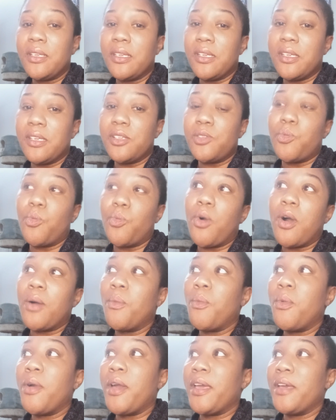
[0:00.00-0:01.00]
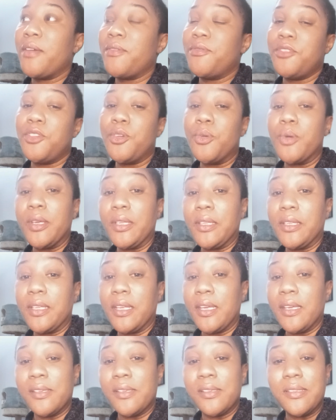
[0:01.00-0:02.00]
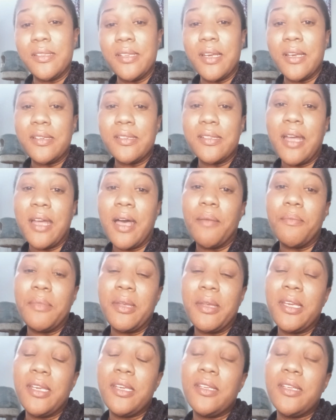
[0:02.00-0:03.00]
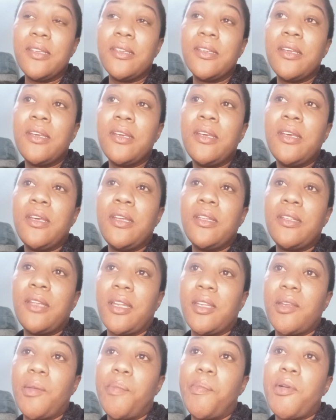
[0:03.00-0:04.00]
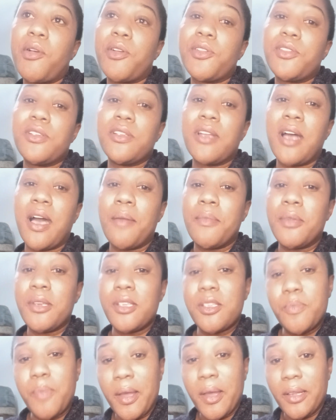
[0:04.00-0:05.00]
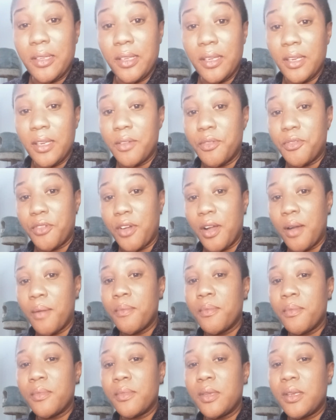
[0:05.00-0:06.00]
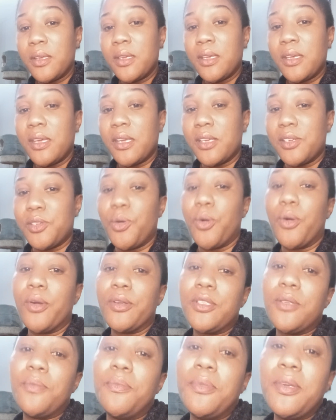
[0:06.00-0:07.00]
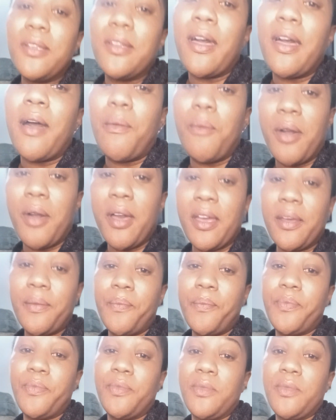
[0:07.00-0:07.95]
is one way of viewing things does not mean that the person I'm expecting it from is going to be that way.